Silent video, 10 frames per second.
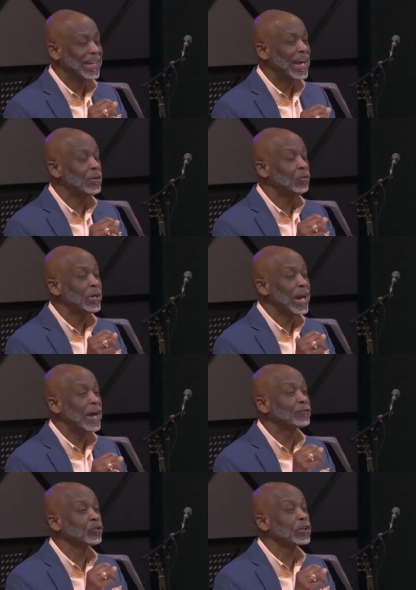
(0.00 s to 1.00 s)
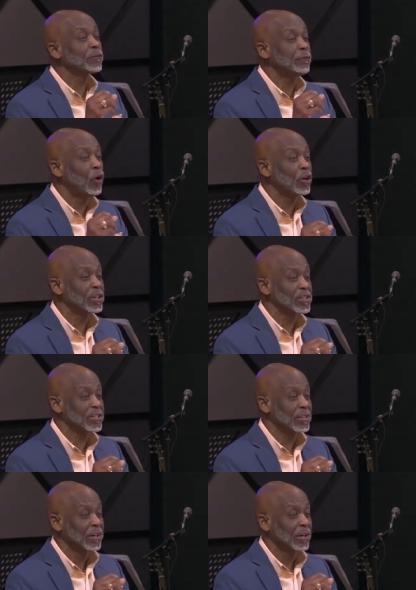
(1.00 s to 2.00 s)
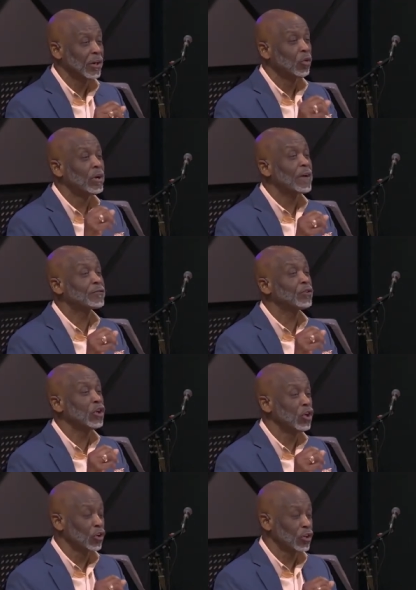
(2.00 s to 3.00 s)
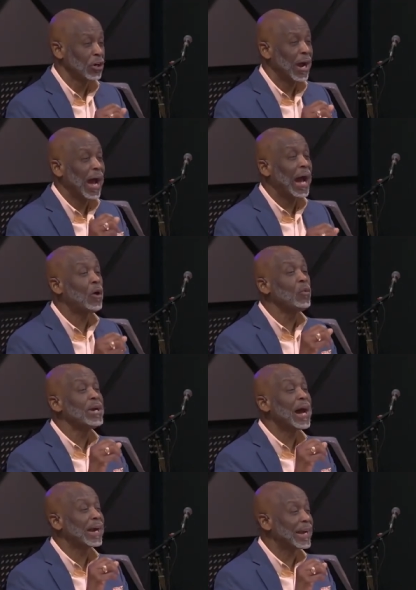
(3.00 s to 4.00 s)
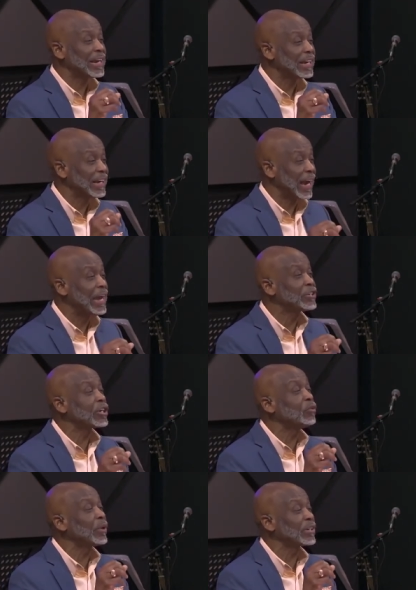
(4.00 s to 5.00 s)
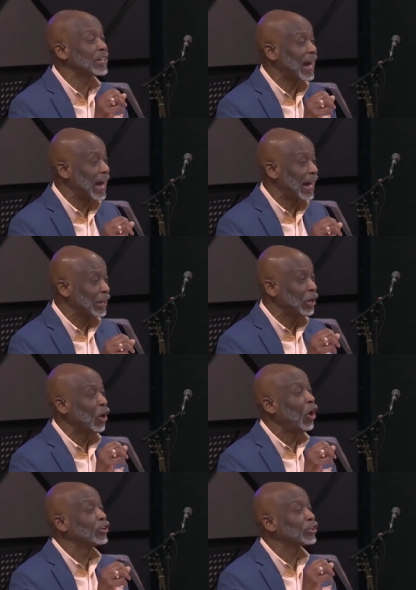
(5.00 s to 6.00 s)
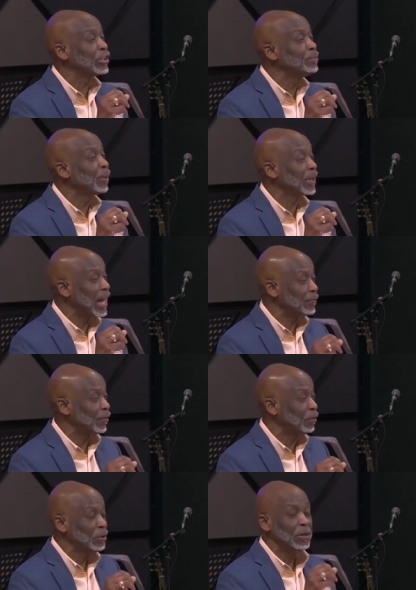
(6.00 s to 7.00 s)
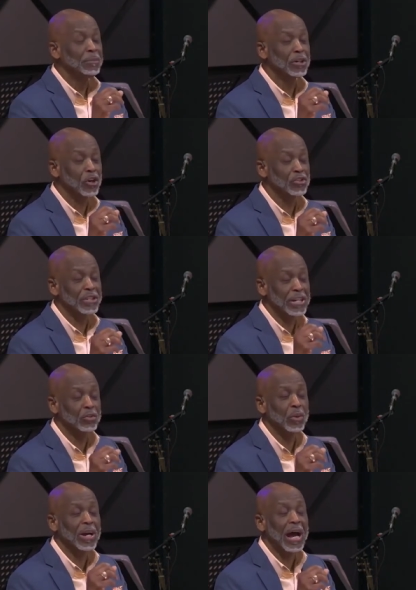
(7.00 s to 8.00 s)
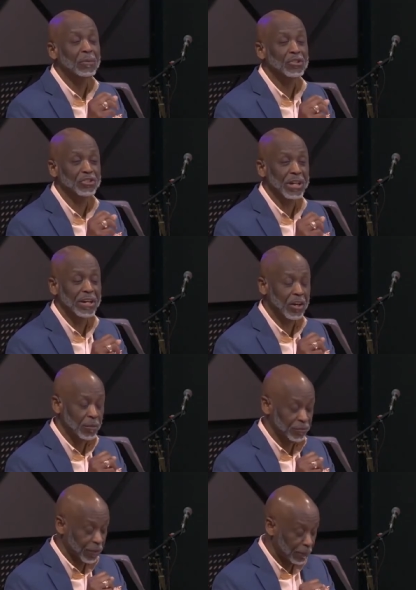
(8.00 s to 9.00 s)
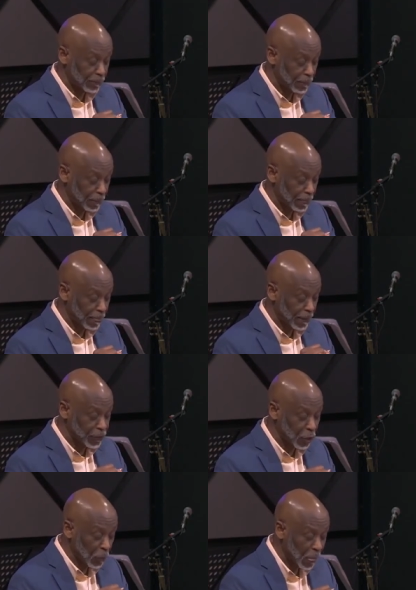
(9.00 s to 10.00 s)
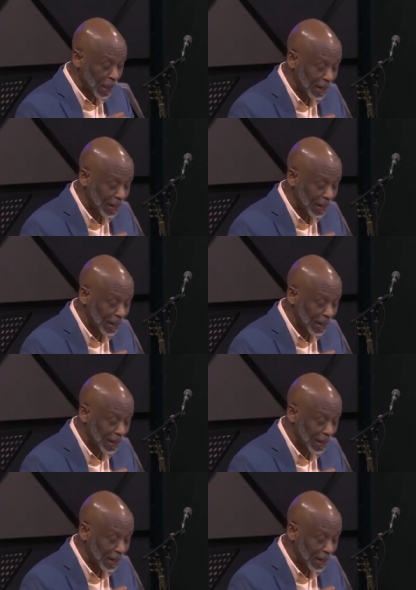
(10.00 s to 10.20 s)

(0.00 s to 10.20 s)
then we have to refocus. We have to look how we are engaging with God on a deeper level, because that's where our strength comes from. So